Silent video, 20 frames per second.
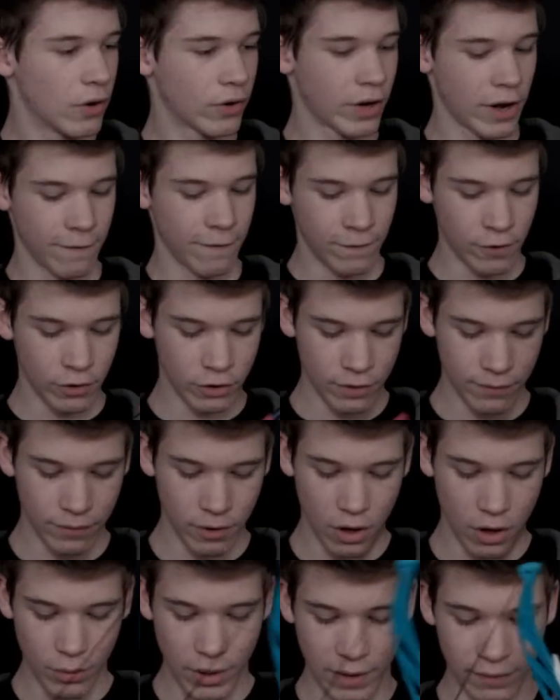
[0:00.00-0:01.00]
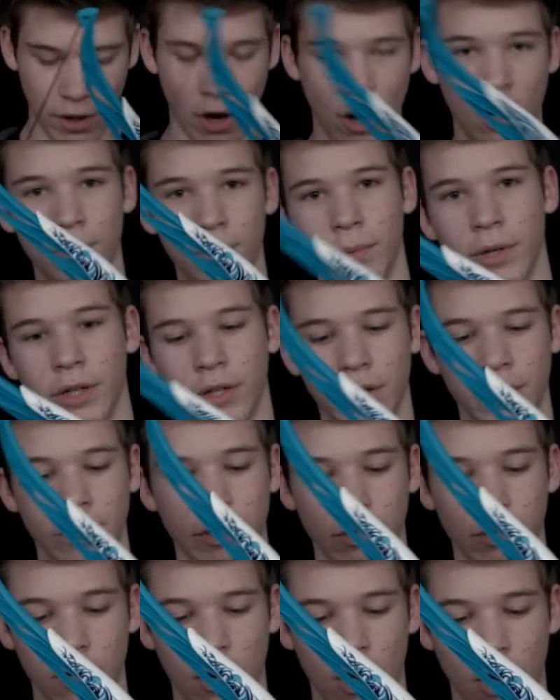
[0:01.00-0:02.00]
Okay, first of all, we have the Heartbreaker
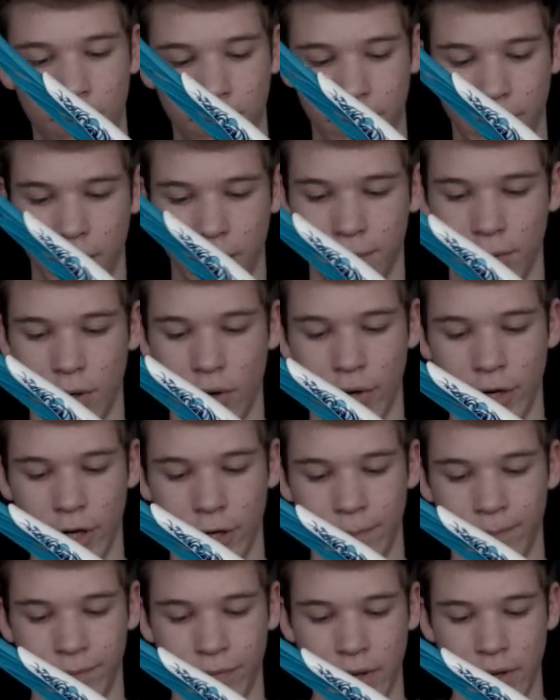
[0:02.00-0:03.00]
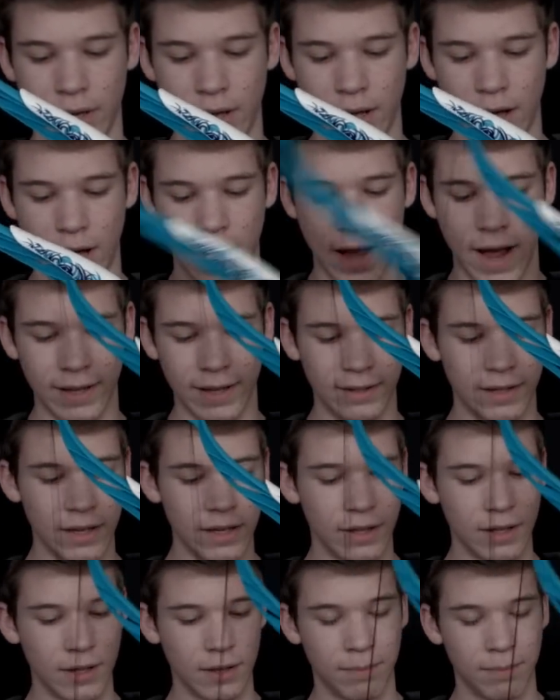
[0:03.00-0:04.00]
here, Heartbreaker bow here. Uh, I'd say
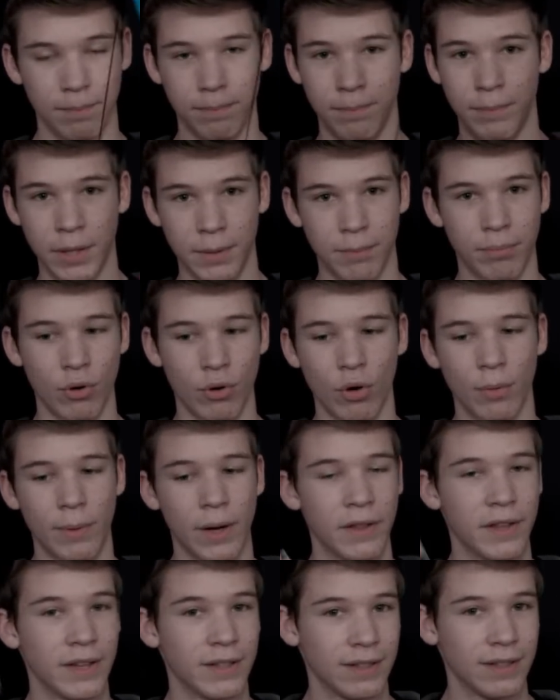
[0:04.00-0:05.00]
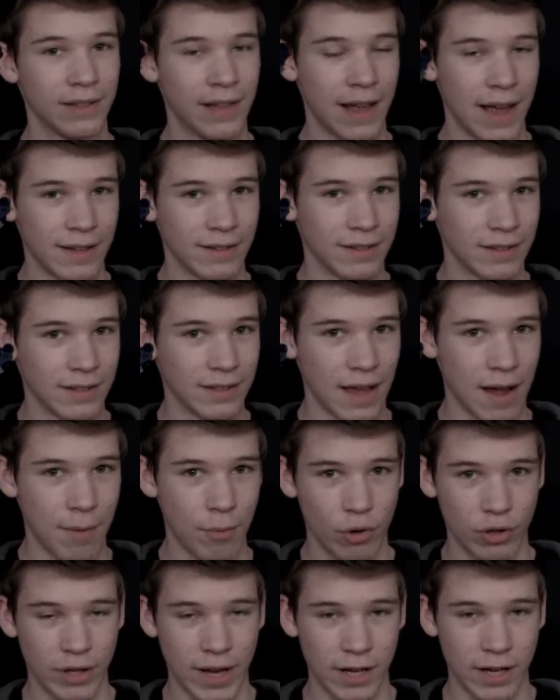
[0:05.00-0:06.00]
the big pro about this is it has this
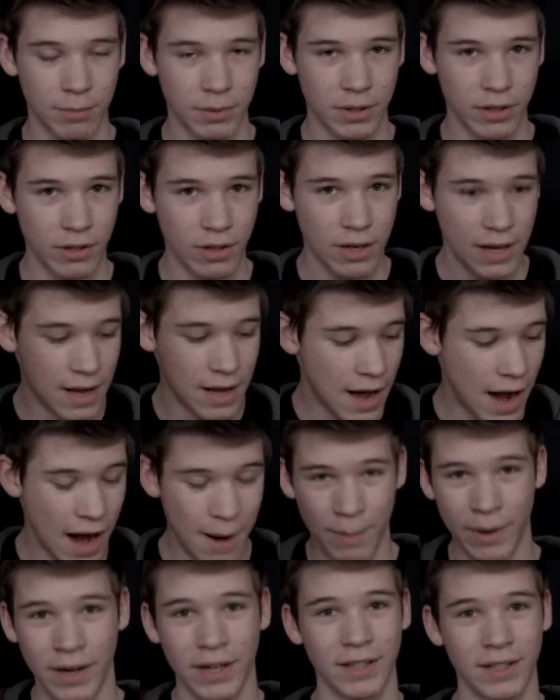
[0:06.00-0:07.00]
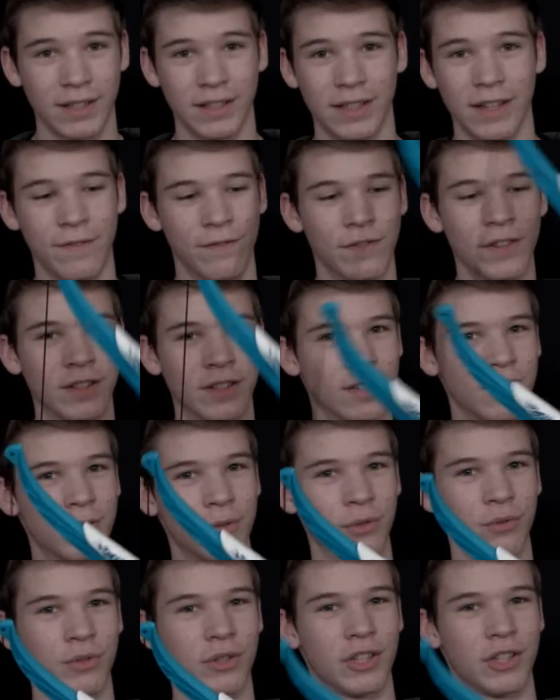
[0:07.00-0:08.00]
ammo attachment here. I might, if this gun
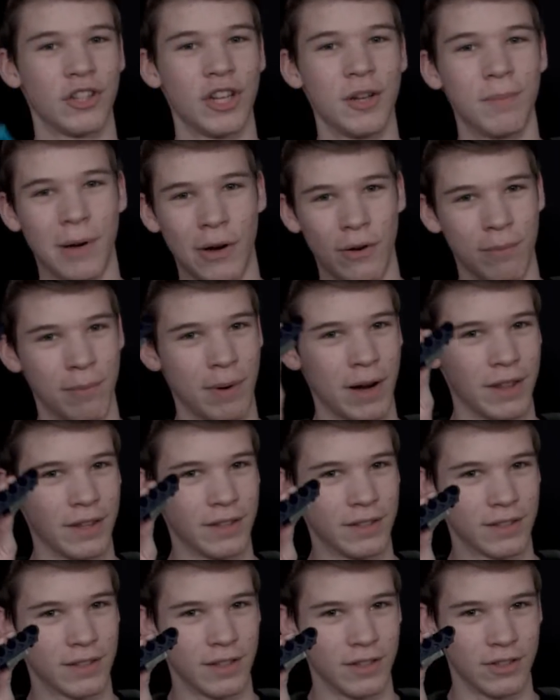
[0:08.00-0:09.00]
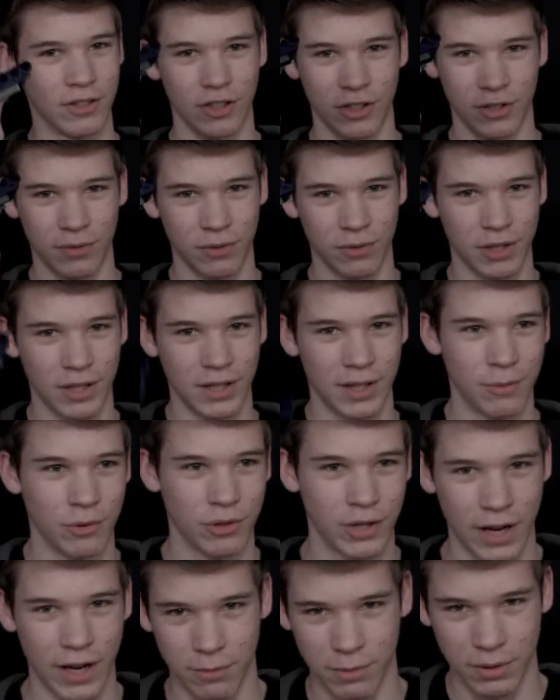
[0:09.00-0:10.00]
was really cheap, I would buy this gun just for the ammo
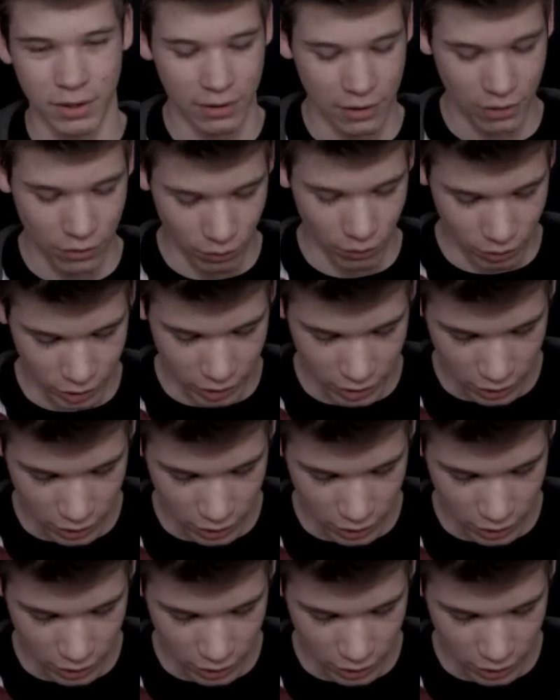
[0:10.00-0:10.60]
attachment because it's really